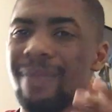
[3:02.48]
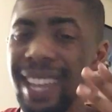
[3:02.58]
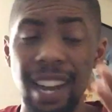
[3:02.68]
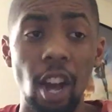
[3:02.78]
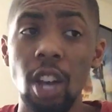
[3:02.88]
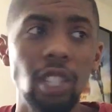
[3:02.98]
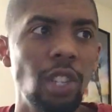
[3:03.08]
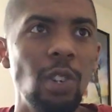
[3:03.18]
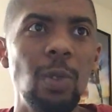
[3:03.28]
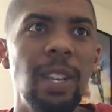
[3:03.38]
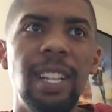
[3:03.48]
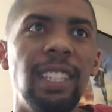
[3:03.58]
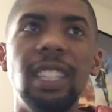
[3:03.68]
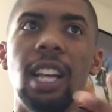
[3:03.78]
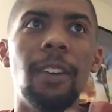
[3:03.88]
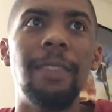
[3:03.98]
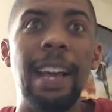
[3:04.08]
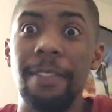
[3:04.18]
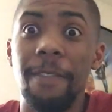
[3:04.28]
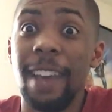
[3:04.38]
And I also love
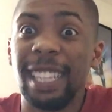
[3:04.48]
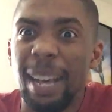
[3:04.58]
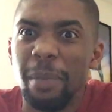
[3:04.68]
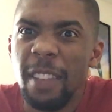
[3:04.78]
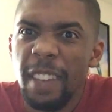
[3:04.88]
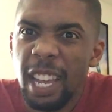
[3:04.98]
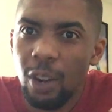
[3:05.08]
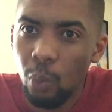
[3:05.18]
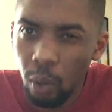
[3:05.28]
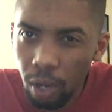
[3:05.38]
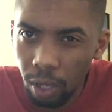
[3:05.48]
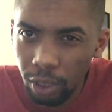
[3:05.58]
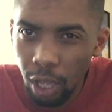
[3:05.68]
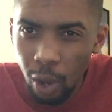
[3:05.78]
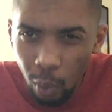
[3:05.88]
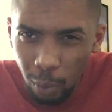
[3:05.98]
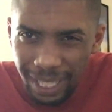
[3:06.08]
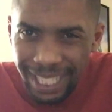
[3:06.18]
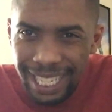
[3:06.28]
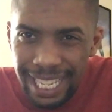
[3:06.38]
that the fact that I'm living in a world where we
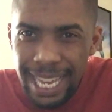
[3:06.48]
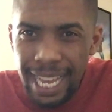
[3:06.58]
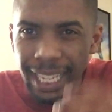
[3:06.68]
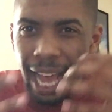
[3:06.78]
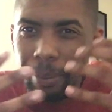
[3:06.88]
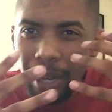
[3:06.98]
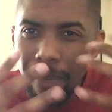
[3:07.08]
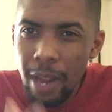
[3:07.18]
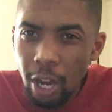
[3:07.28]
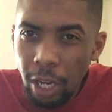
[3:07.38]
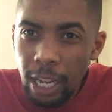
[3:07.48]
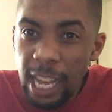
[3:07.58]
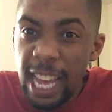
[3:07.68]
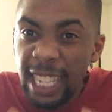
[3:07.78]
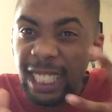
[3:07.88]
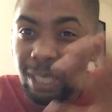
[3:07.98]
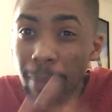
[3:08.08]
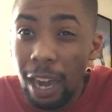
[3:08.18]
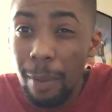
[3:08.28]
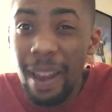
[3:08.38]
see Captain America and
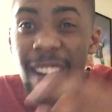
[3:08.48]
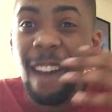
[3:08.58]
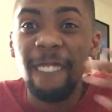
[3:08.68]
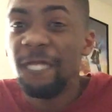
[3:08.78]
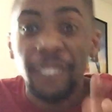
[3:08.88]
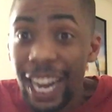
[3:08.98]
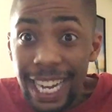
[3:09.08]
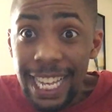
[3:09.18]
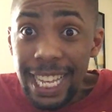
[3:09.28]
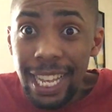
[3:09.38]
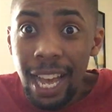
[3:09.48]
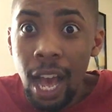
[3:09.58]
Spider-Man fighting.